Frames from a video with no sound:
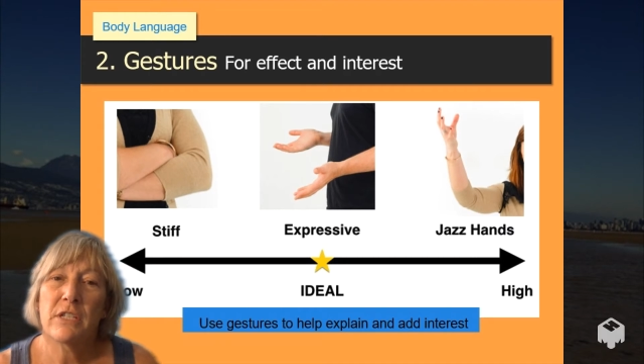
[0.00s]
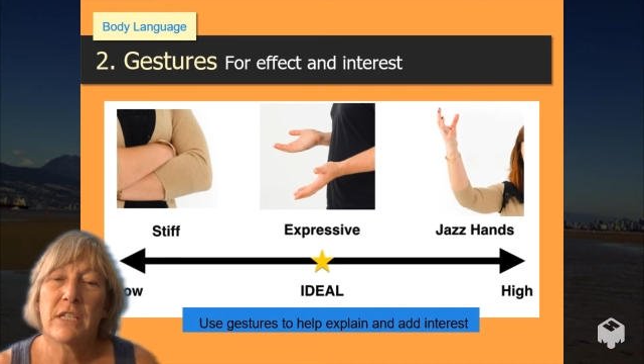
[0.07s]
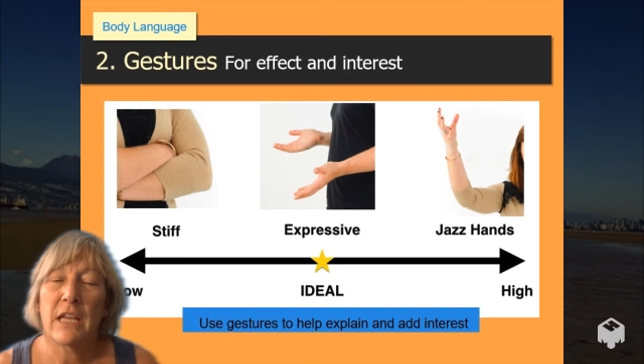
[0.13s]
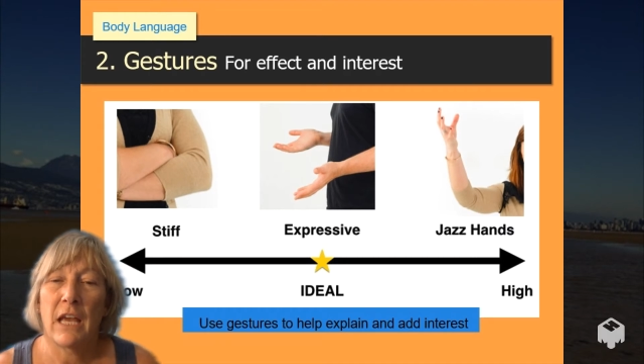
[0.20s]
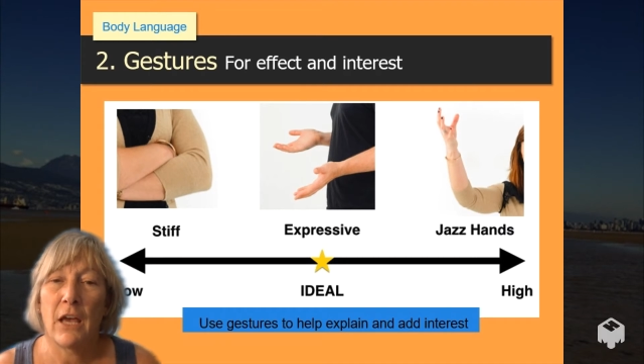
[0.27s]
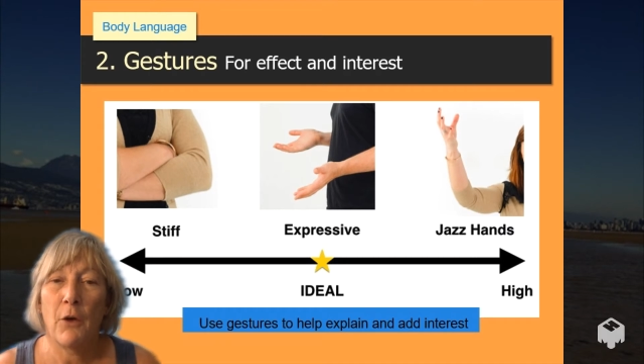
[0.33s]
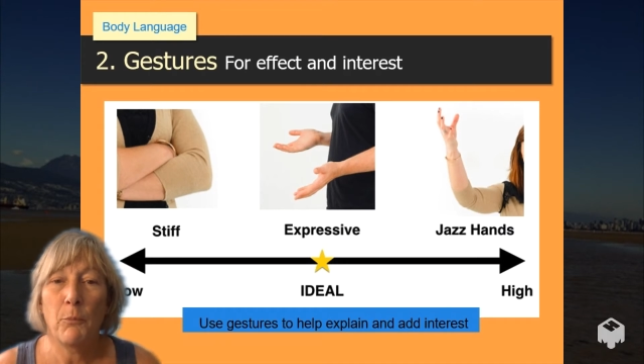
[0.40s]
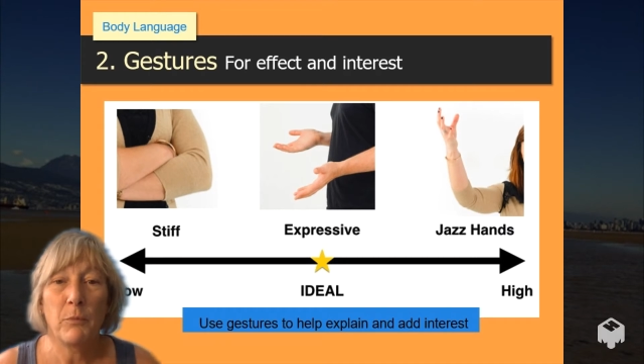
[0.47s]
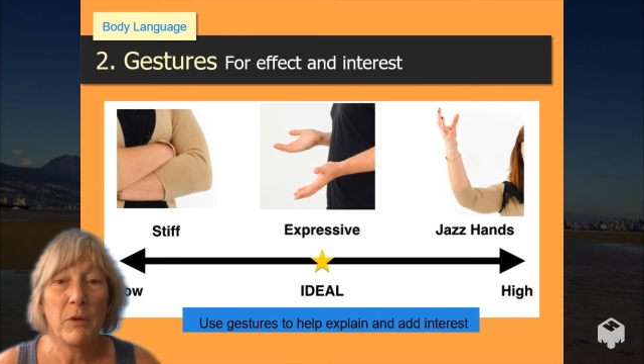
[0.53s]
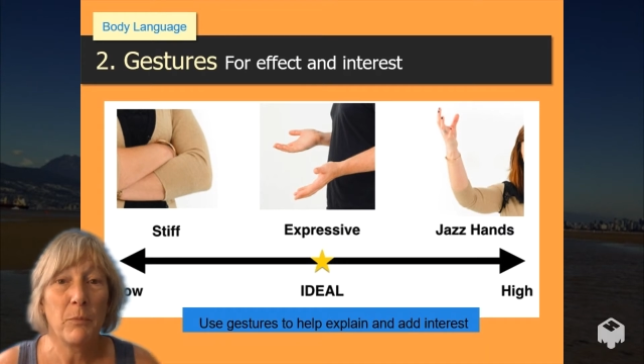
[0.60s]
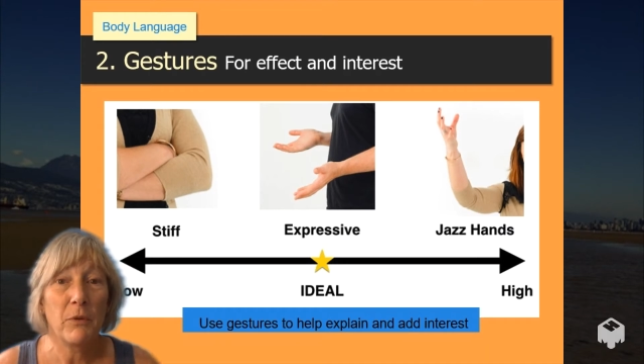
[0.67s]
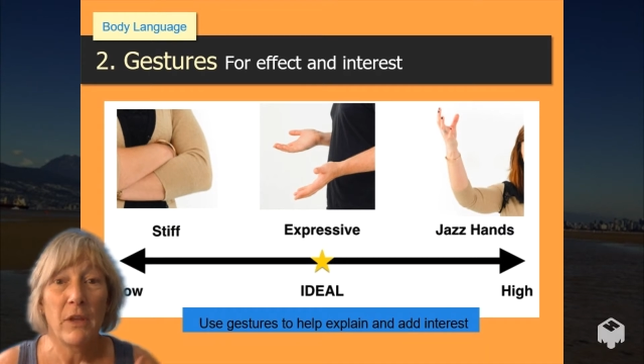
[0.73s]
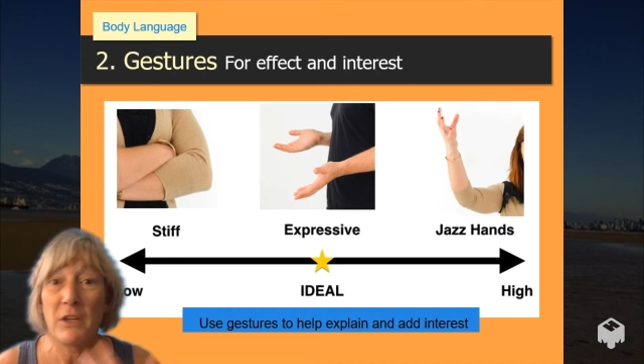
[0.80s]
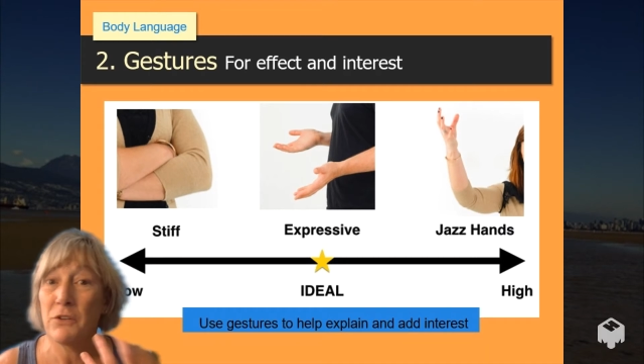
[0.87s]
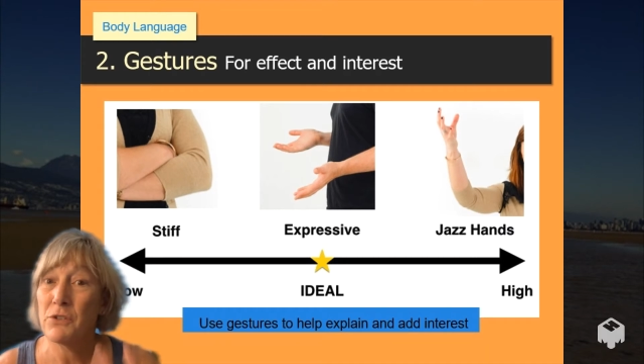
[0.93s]
to help people
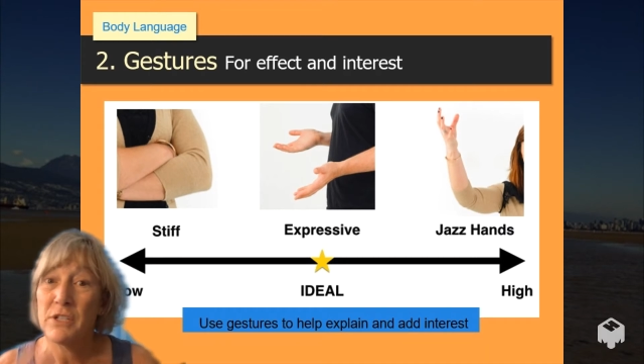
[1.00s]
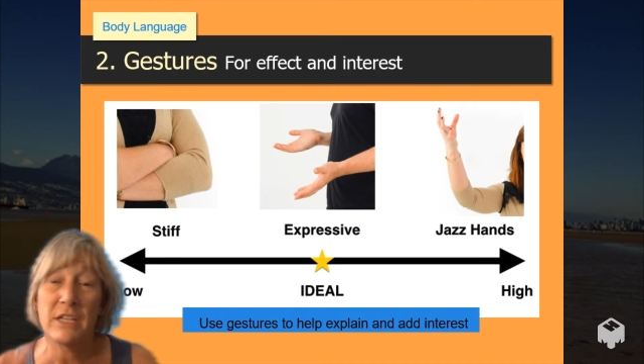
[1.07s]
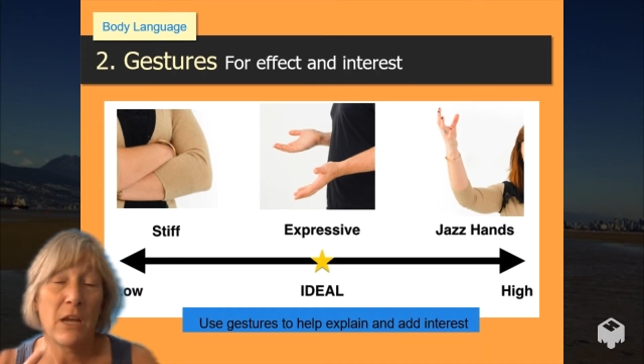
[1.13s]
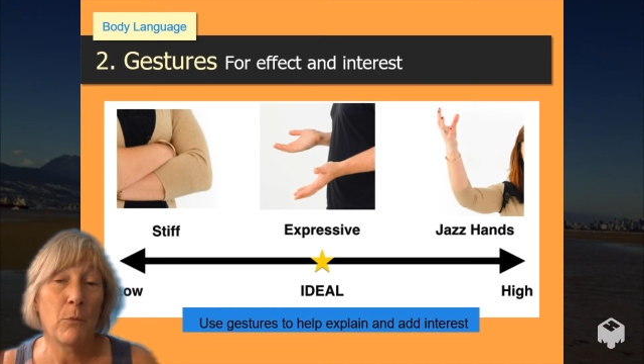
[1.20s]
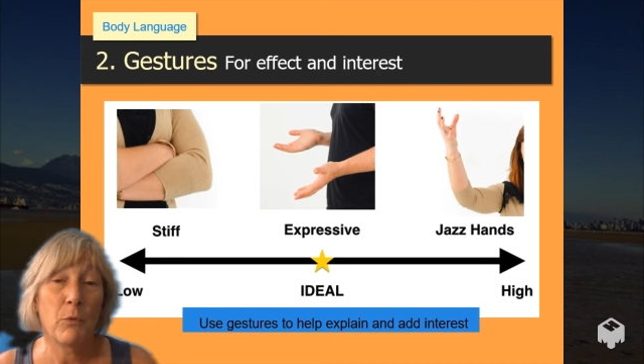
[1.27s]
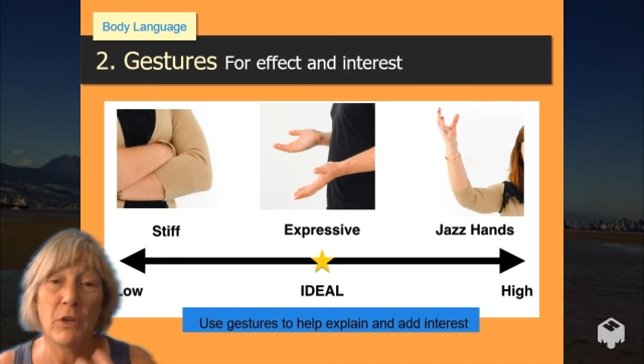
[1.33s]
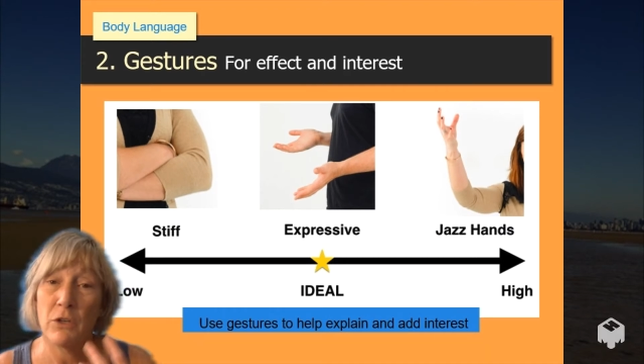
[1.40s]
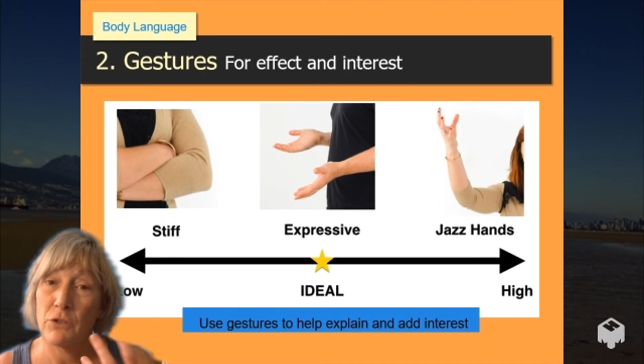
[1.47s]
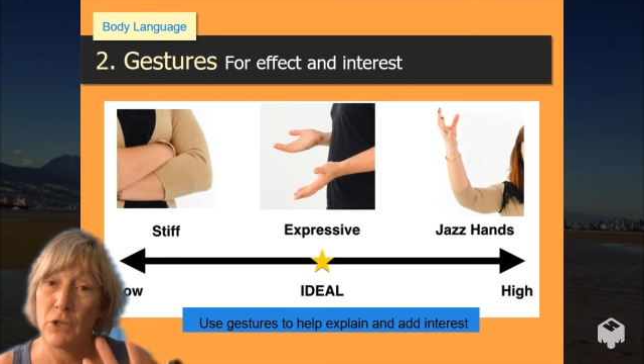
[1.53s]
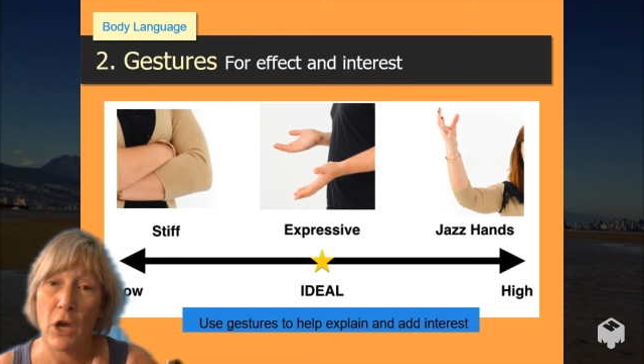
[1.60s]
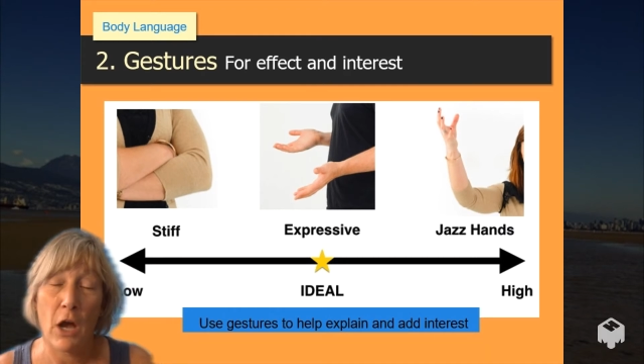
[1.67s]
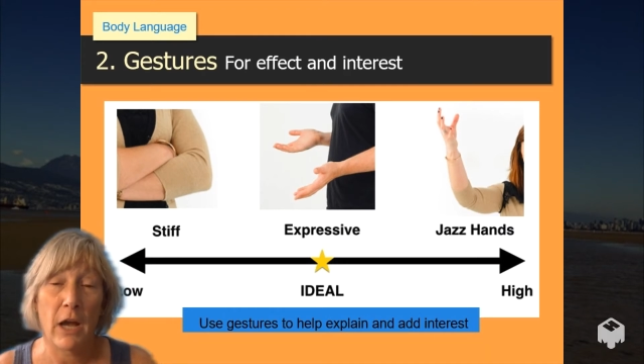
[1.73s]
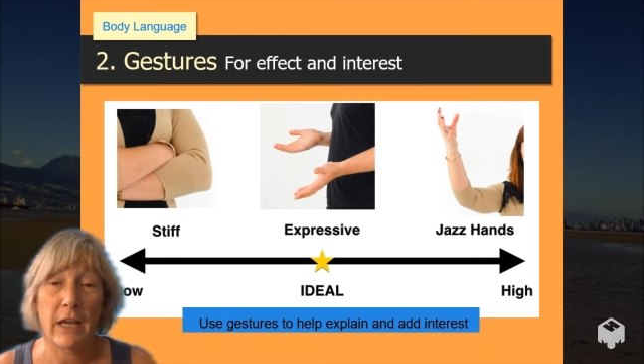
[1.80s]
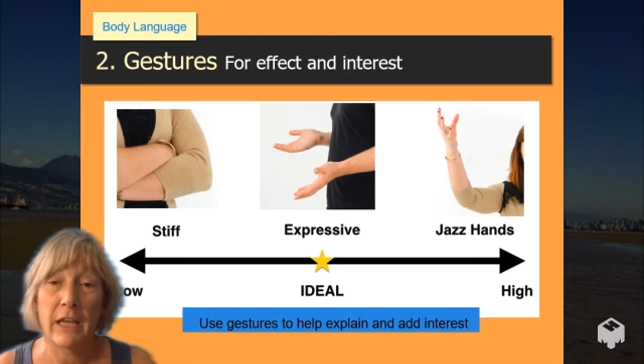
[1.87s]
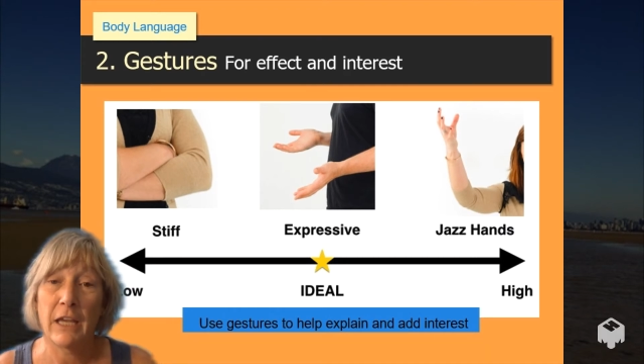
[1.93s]
understand what you're
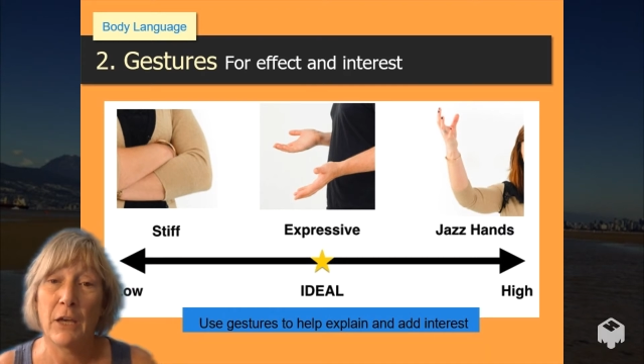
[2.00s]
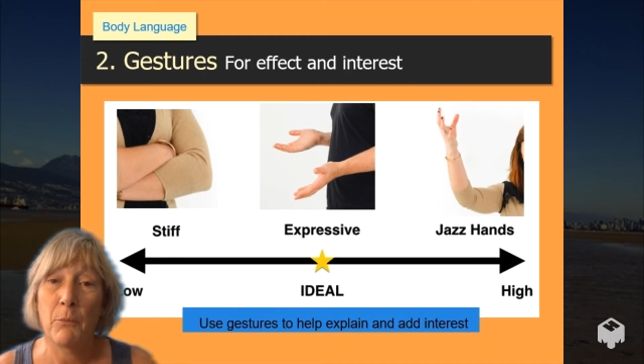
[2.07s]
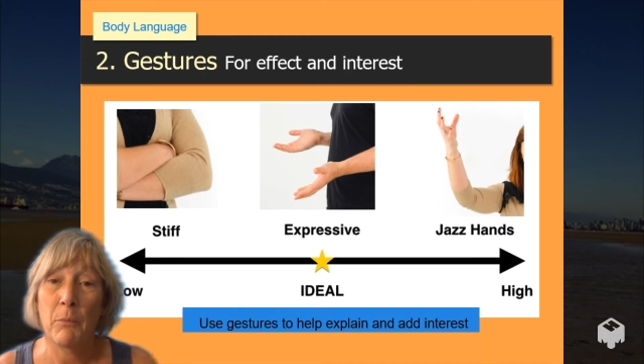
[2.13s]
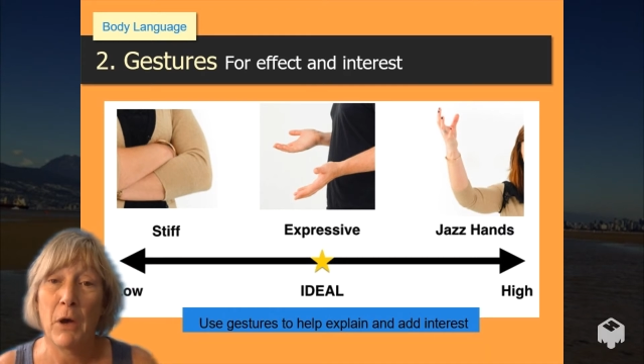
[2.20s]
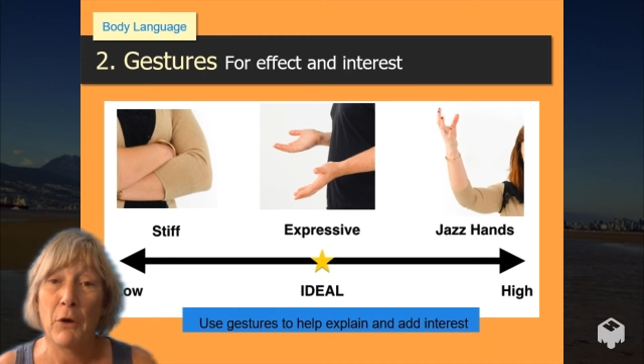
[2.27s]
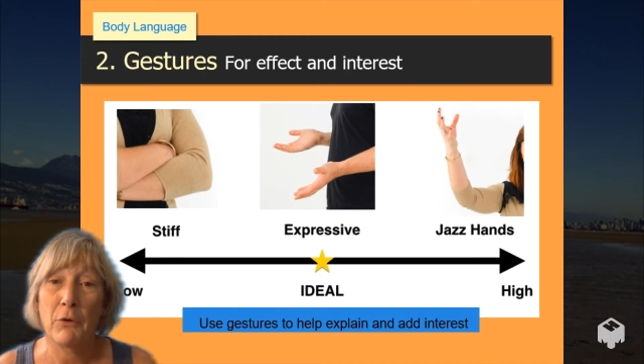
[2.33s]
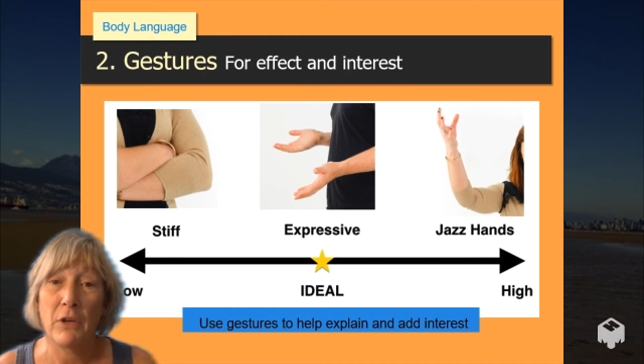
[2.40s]
talking about.